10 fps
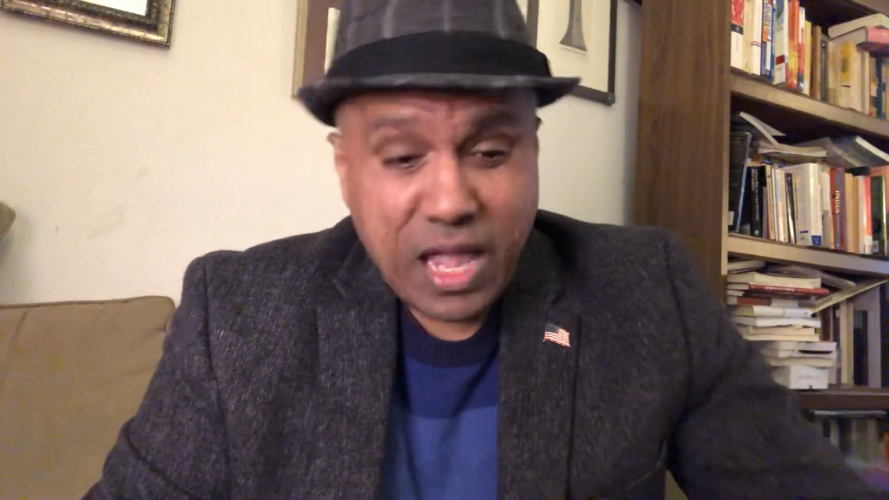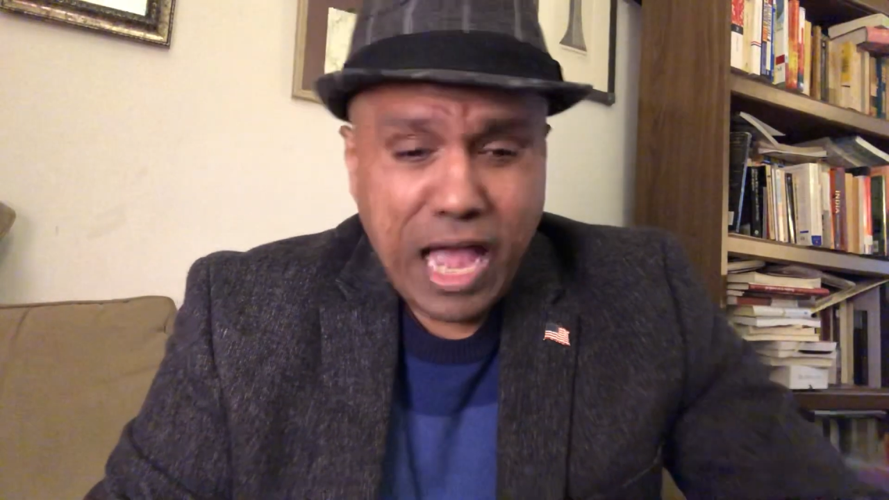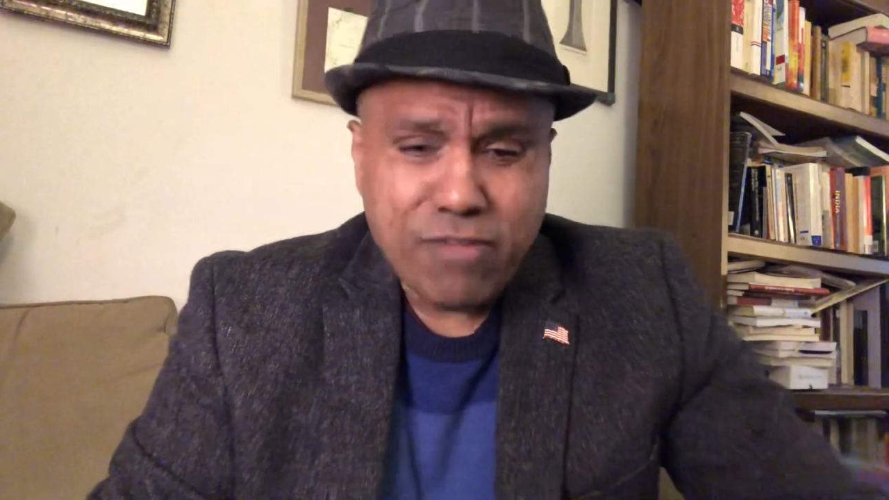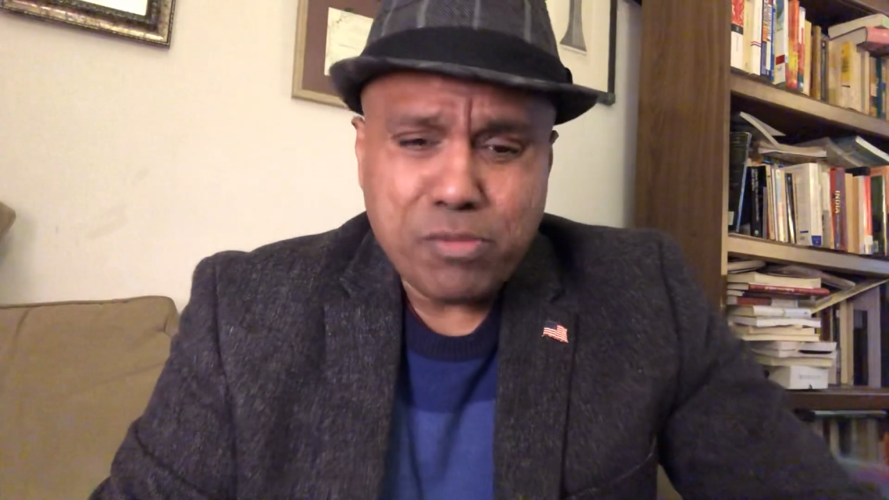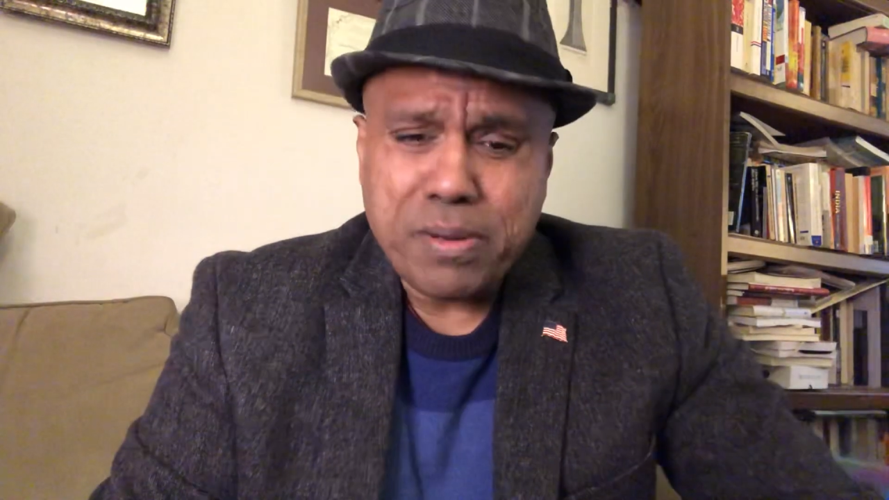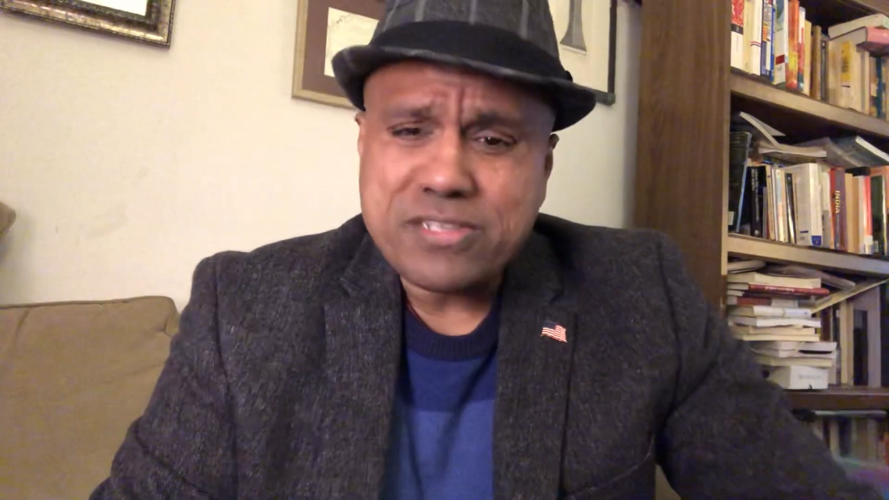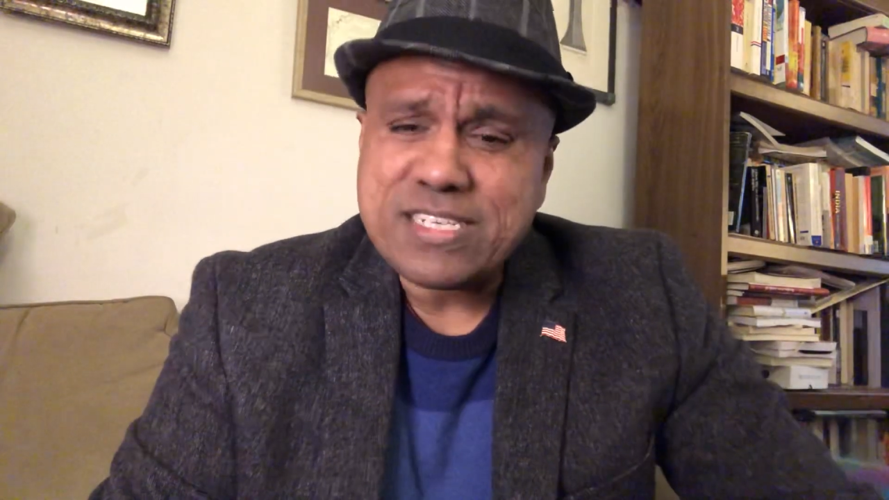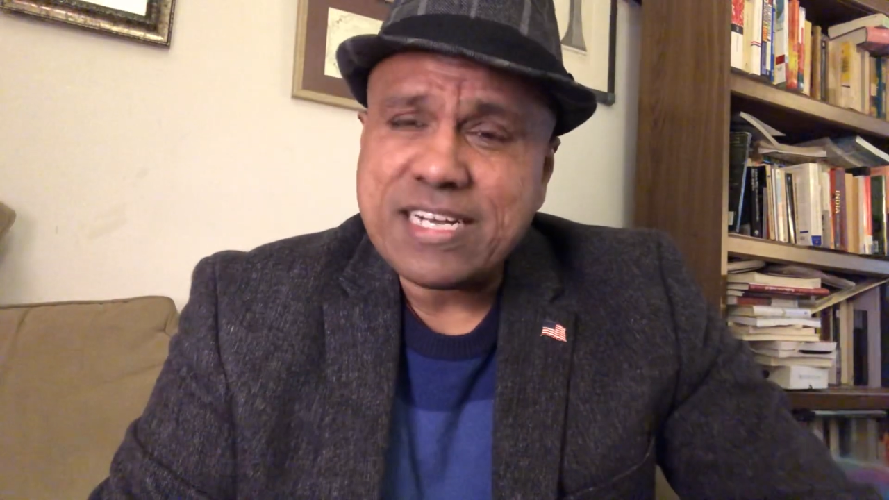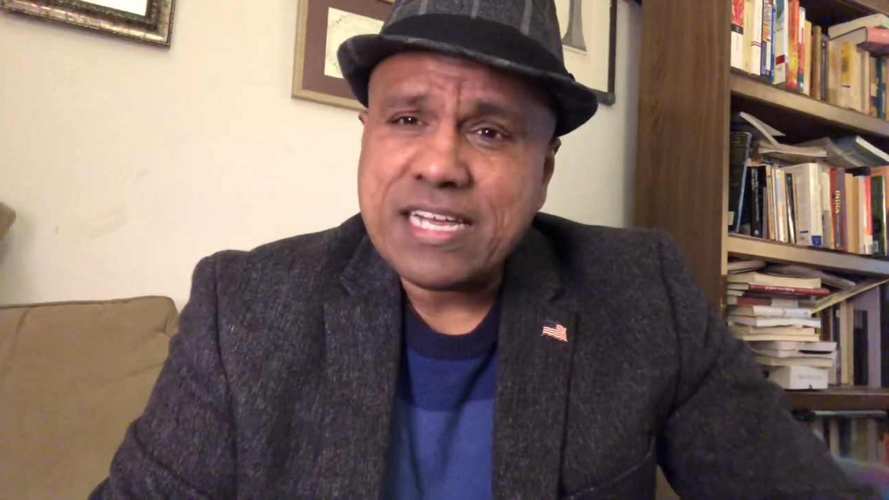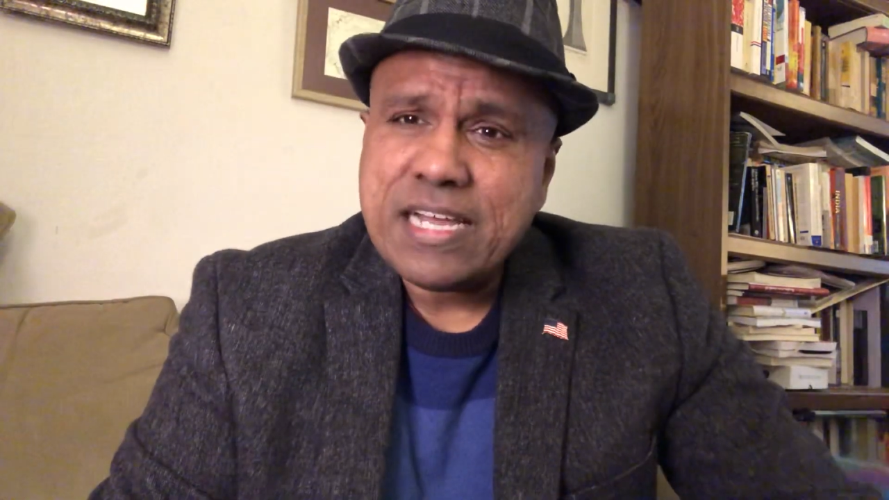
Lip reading: of the president.